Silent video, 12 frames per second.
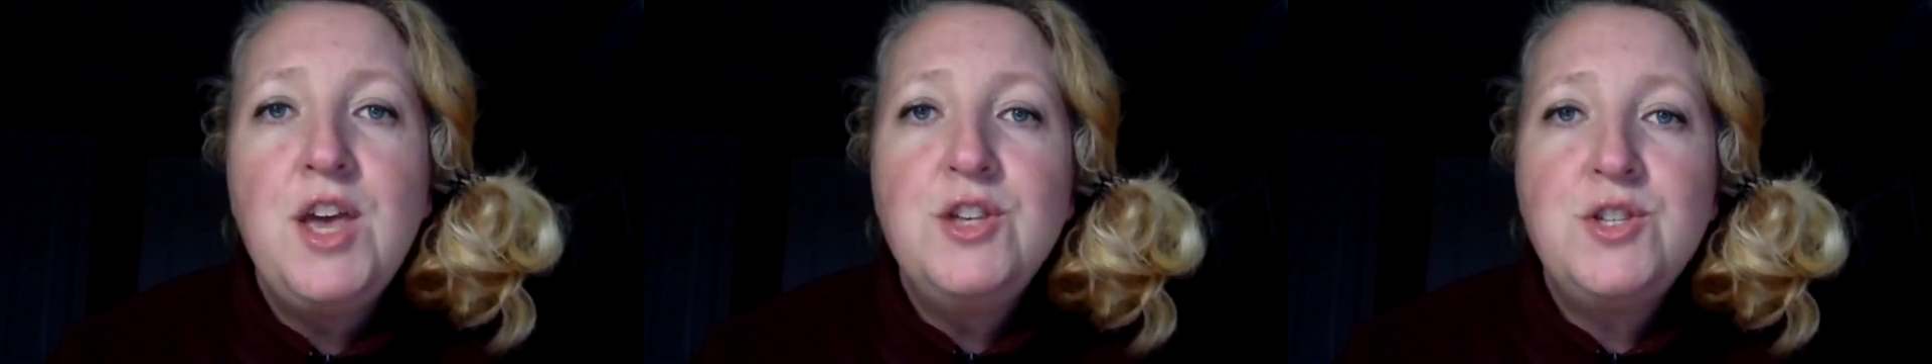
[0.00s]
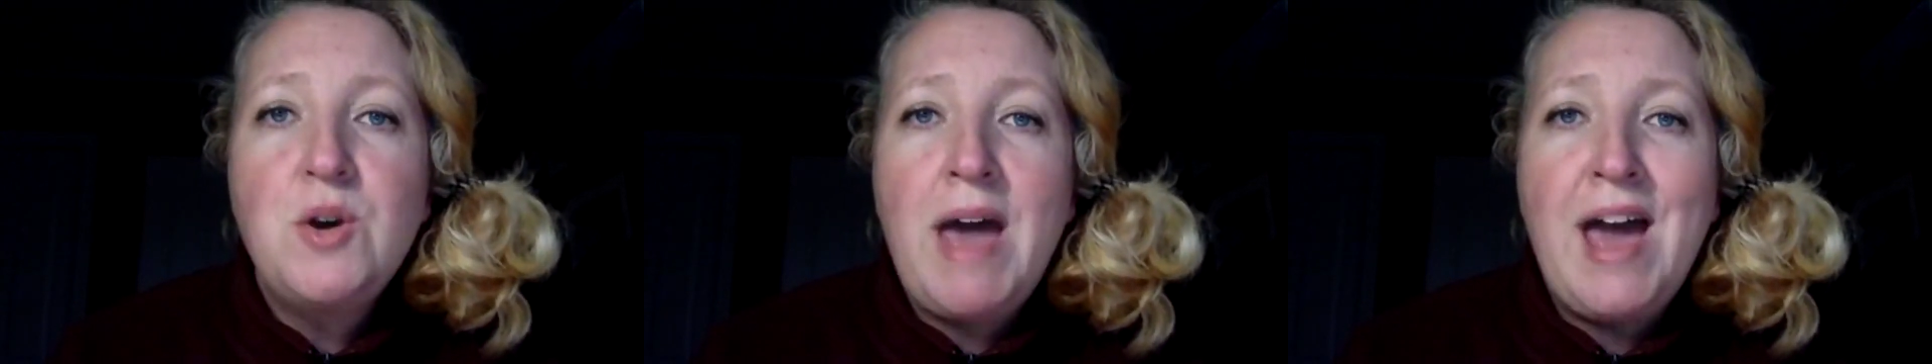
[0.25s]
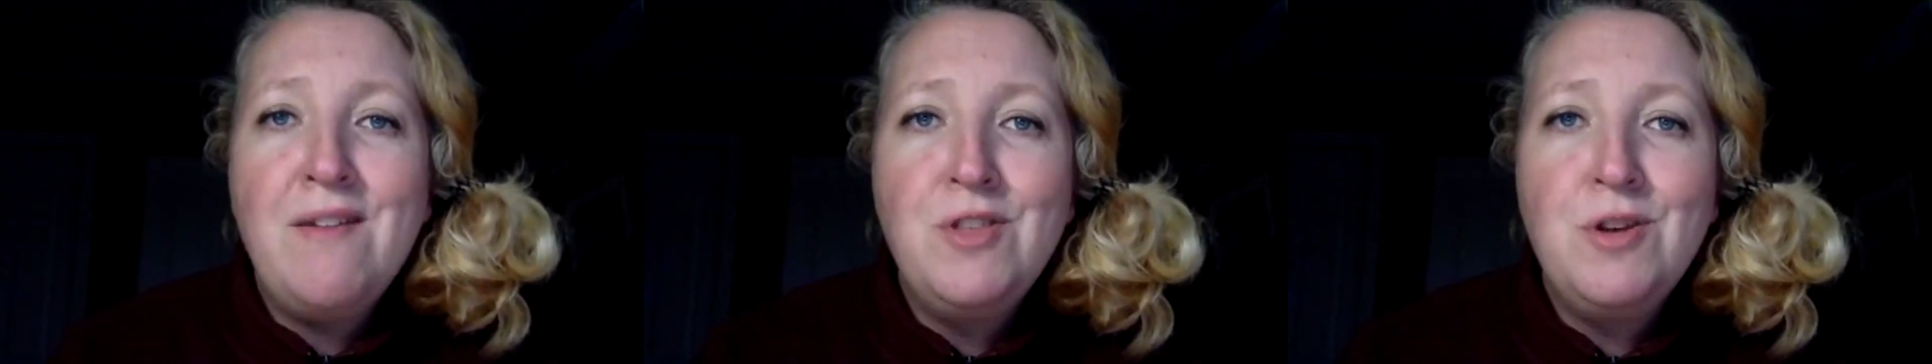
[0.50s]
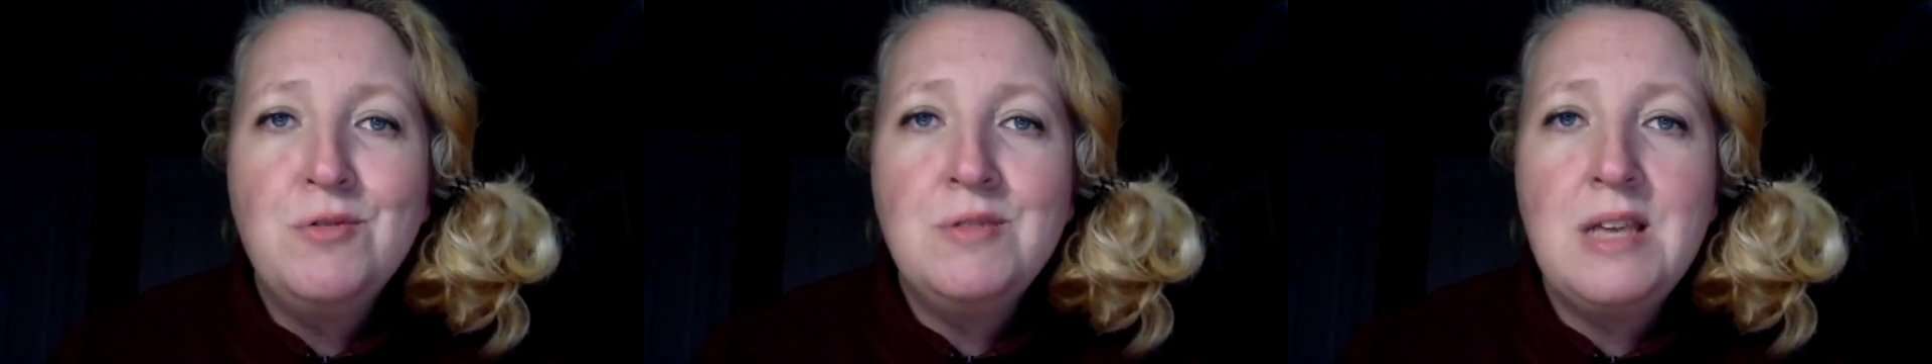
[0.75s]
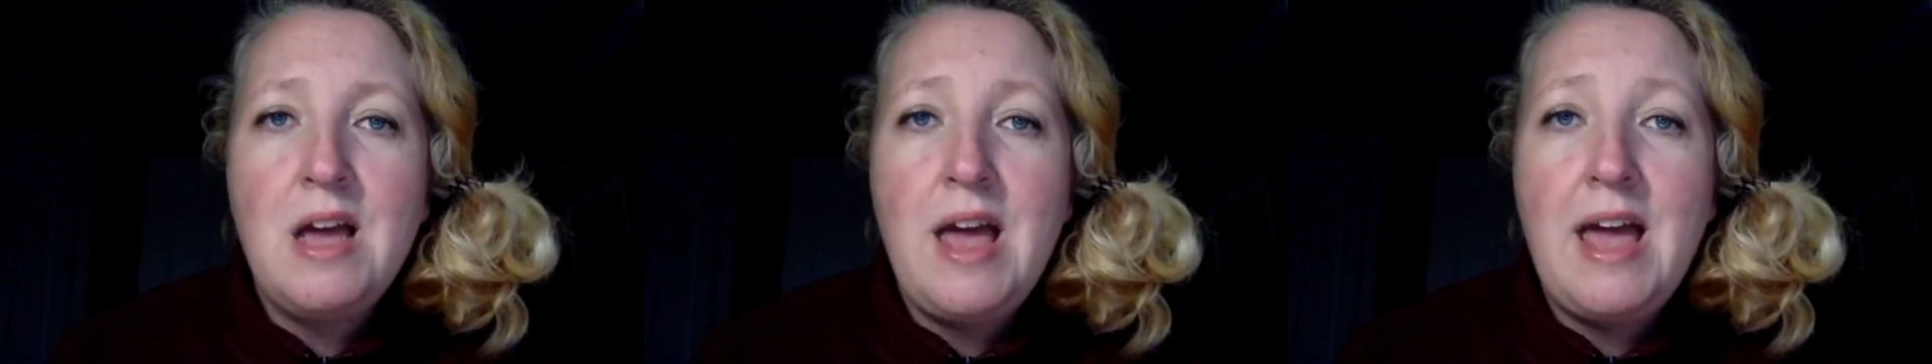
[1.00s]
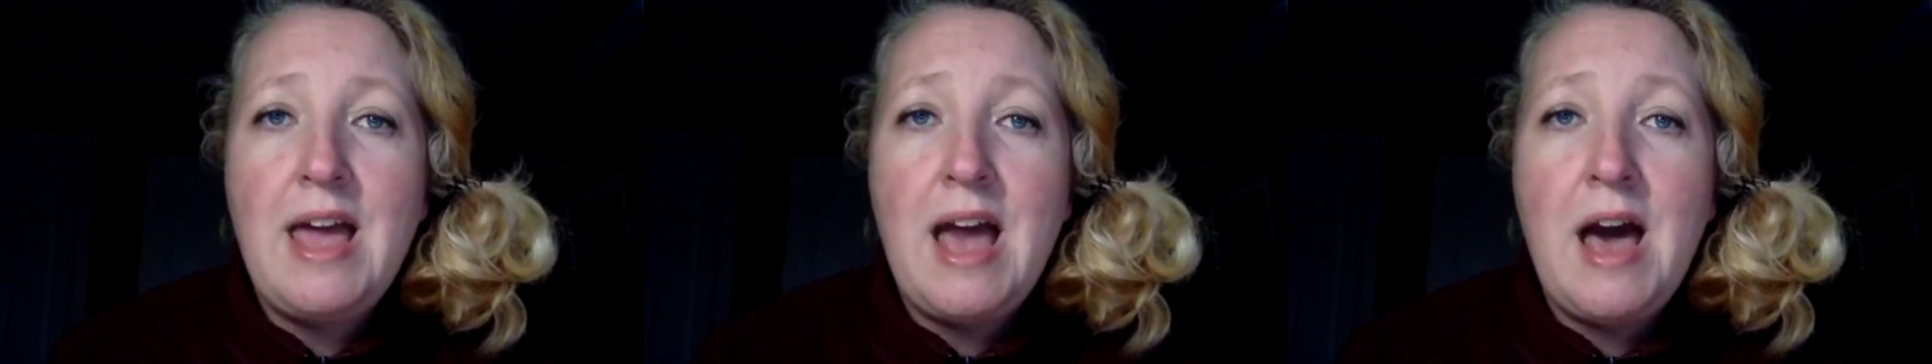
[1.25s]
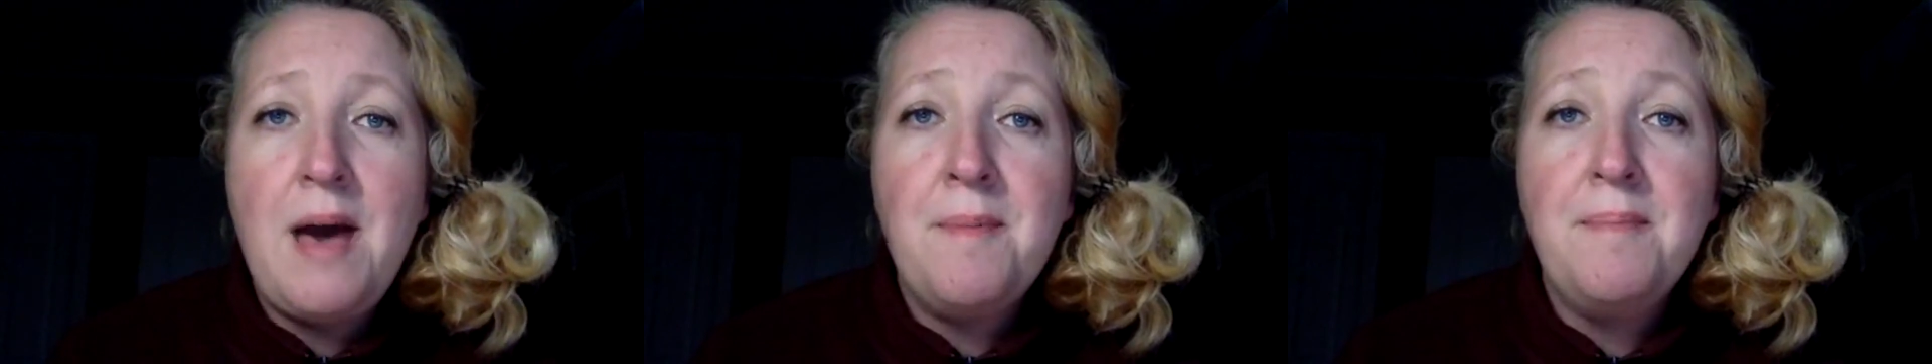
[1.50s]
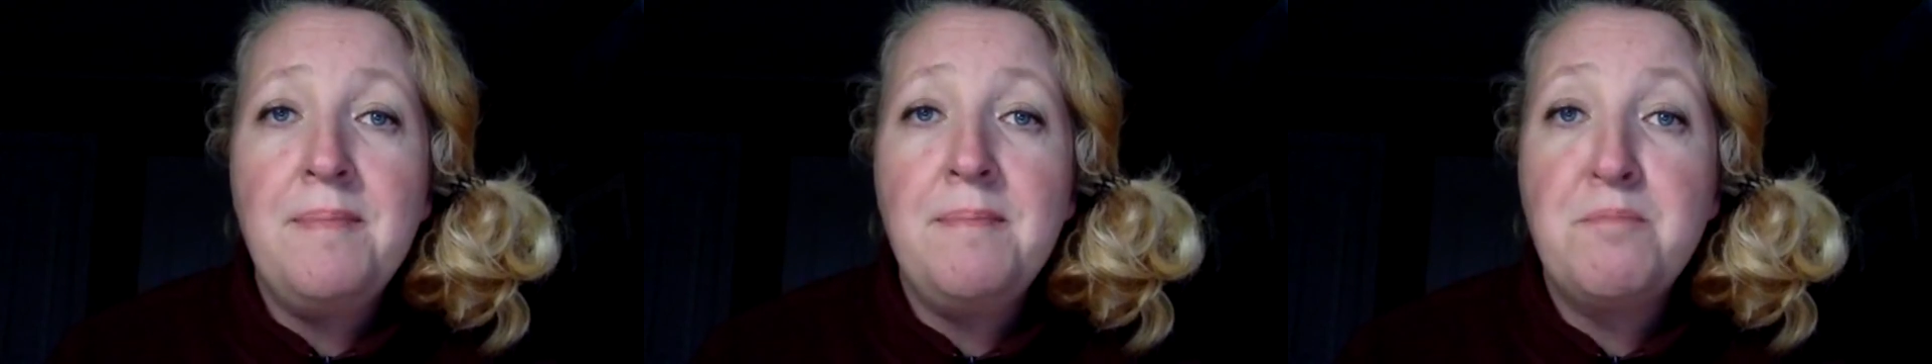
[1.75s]
So have those
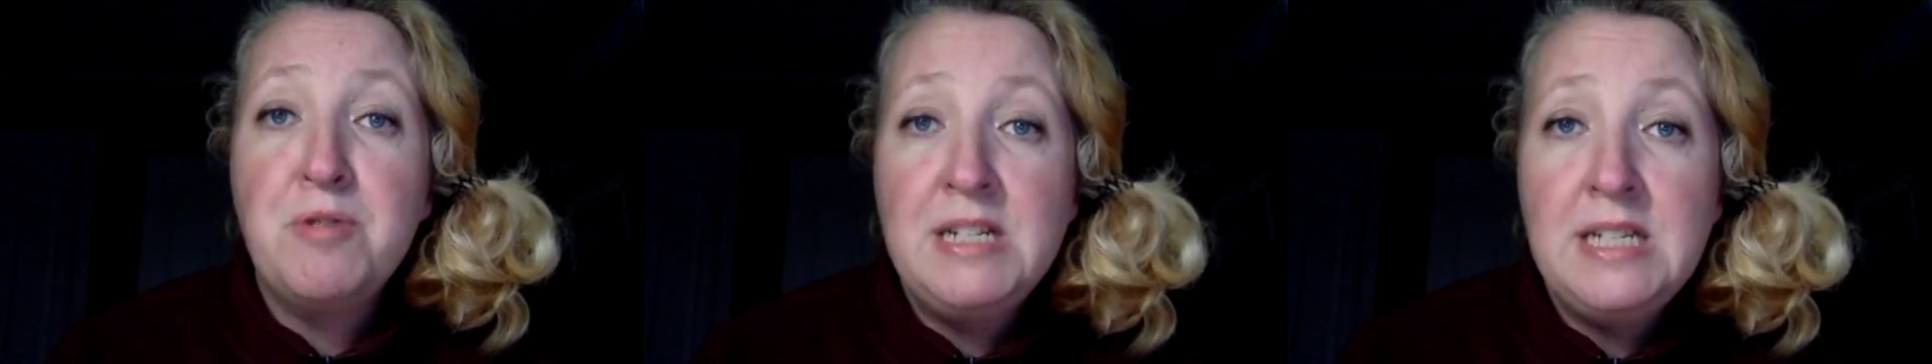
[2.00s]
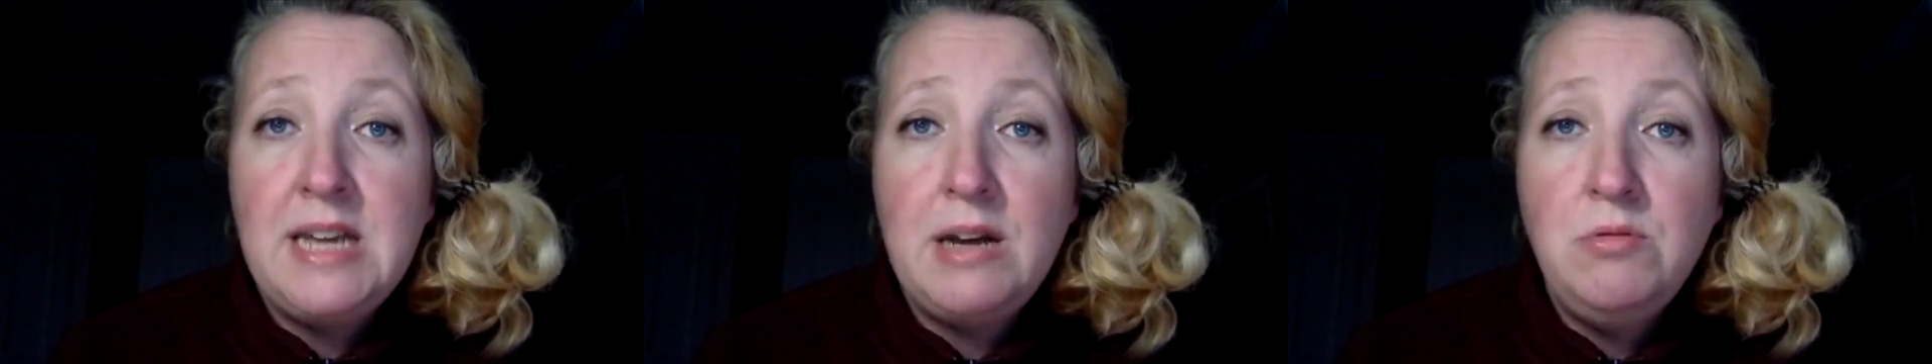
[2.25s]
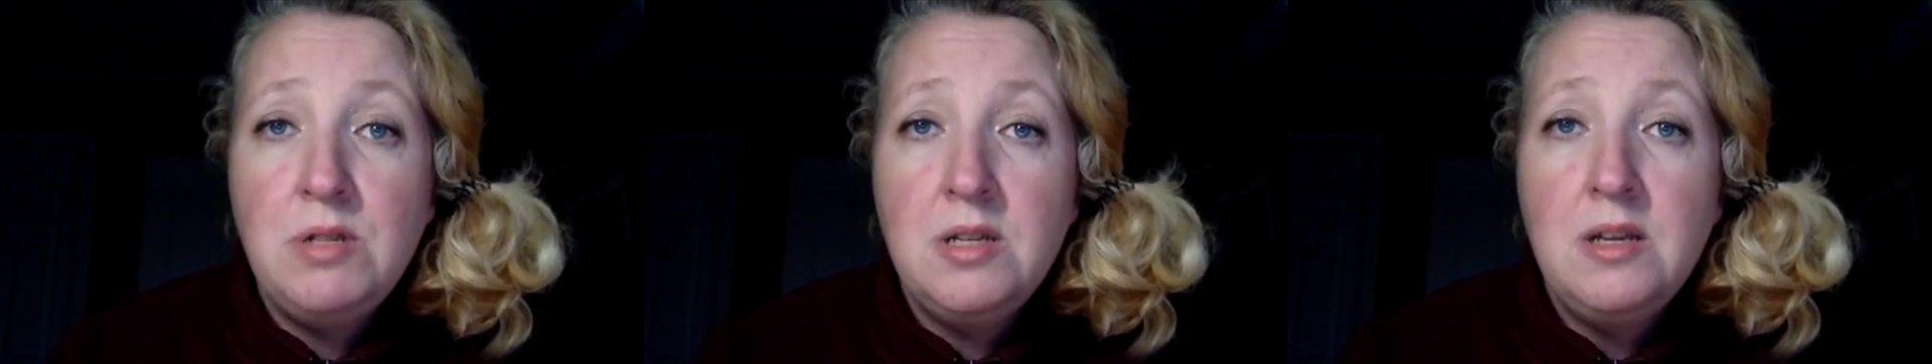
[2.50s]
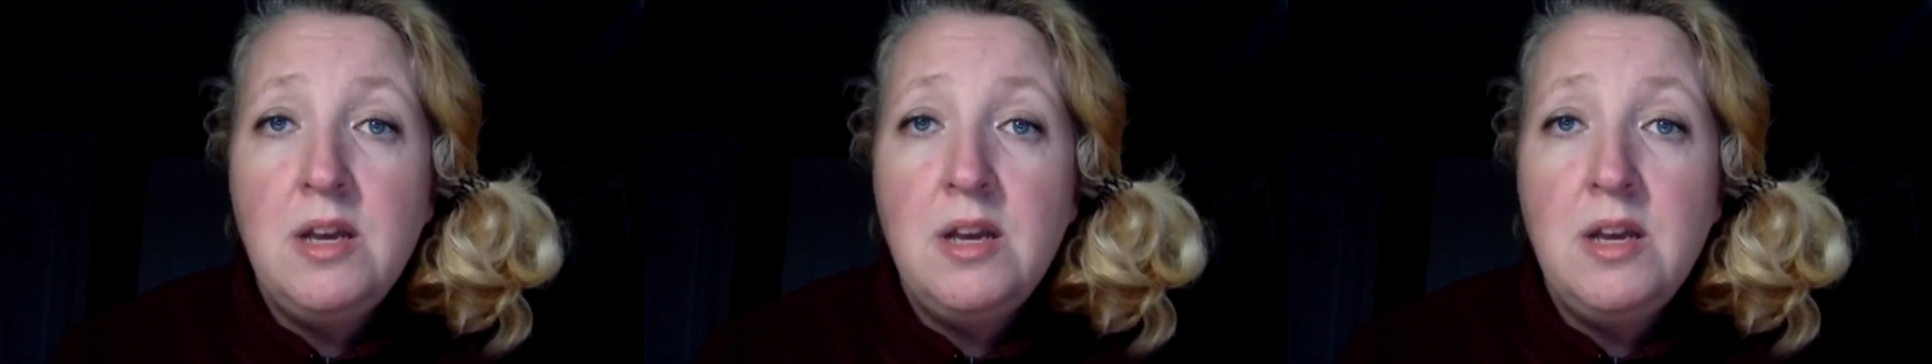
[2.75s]
printed out.